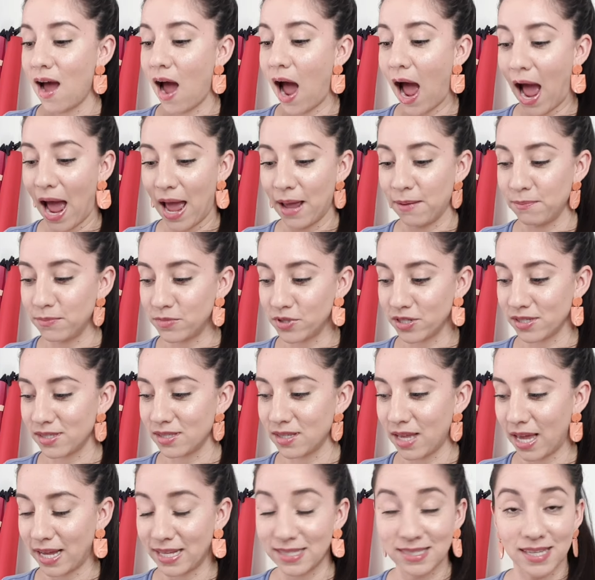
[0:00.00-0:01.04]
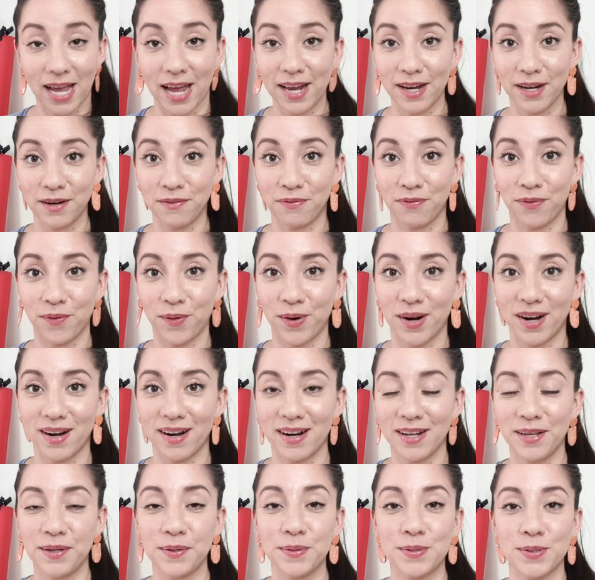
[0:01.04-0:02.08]
I'm just excited for
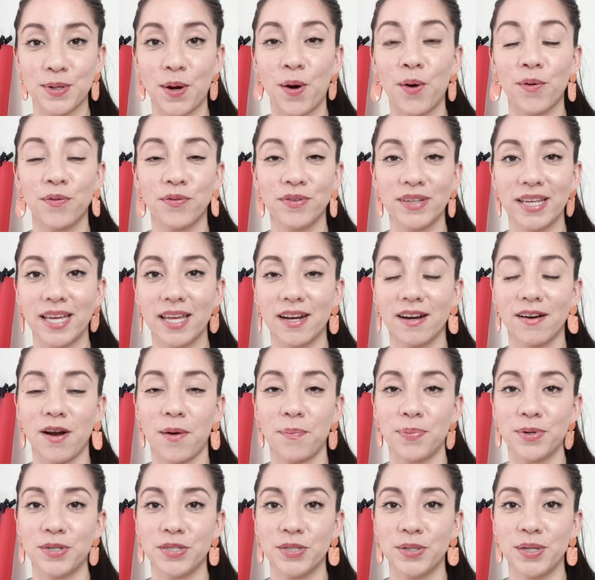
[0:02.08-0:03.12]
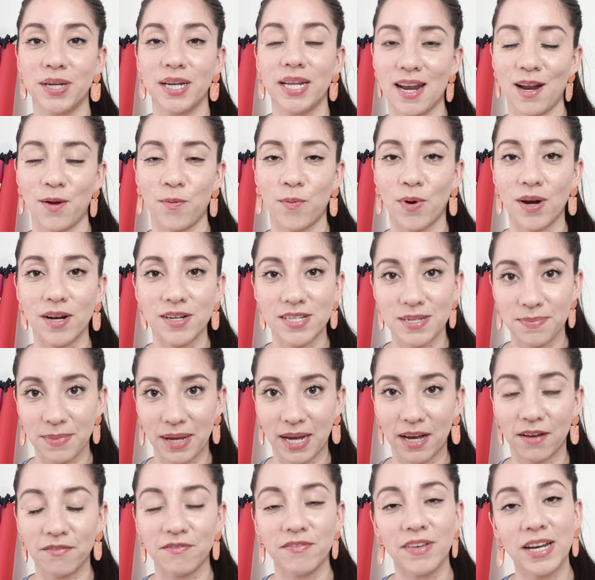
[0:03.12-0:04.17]
you to hopefully get an opportunity. I wanted to
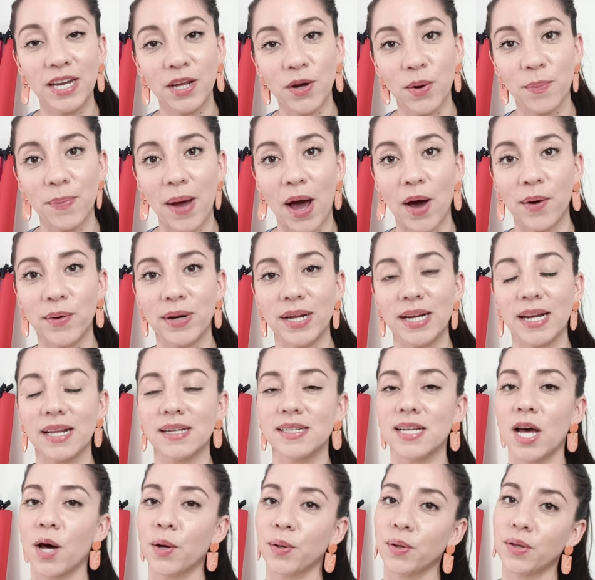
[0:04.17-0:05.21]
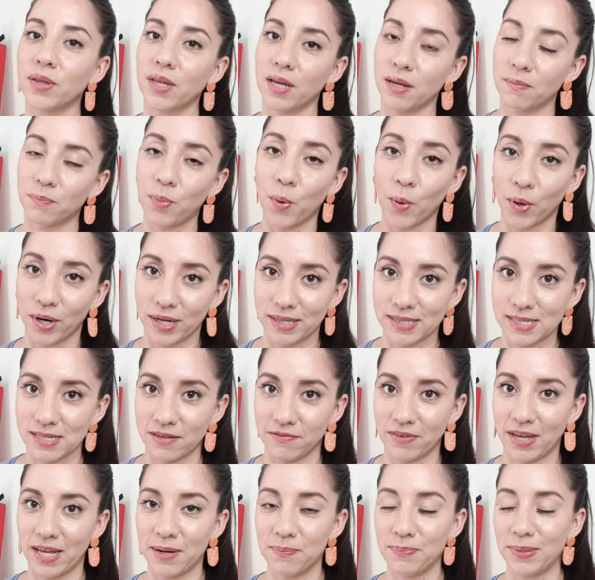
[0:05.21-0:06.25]
make a video about it and tell you the importance
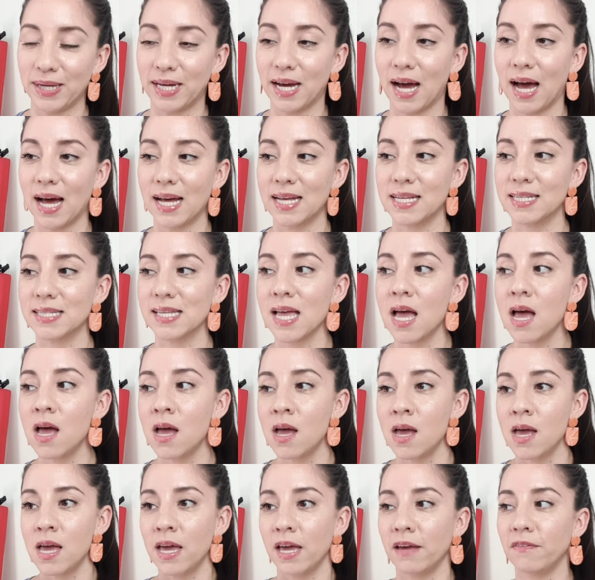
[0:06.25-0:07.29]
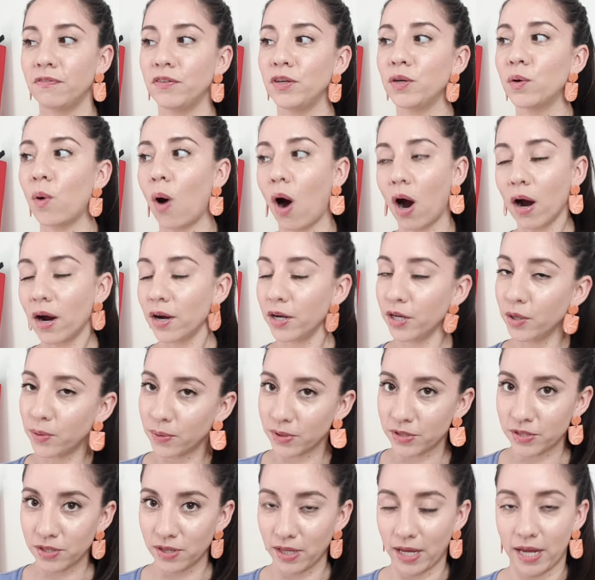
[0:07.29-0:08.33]
of it because if you are
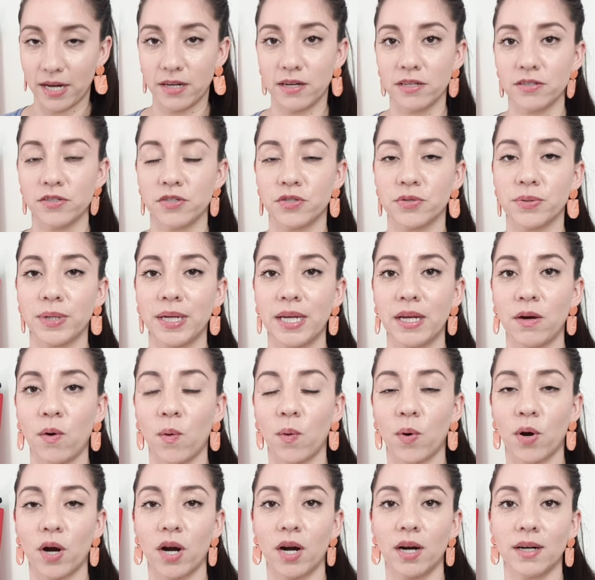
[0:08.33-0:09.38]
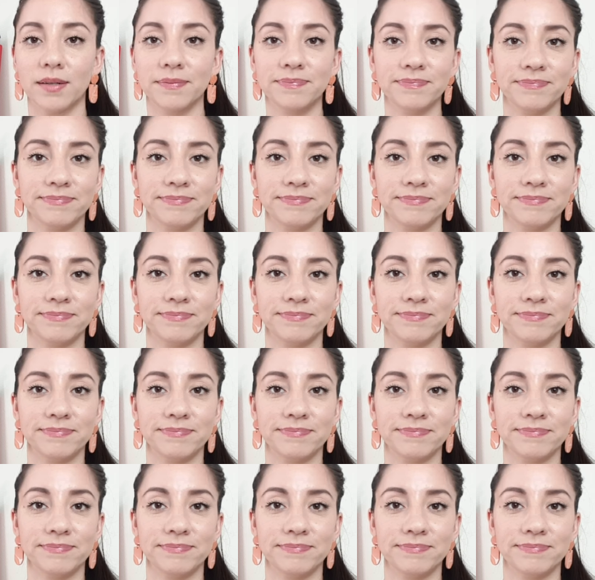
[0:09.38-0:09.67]
newer to the industry or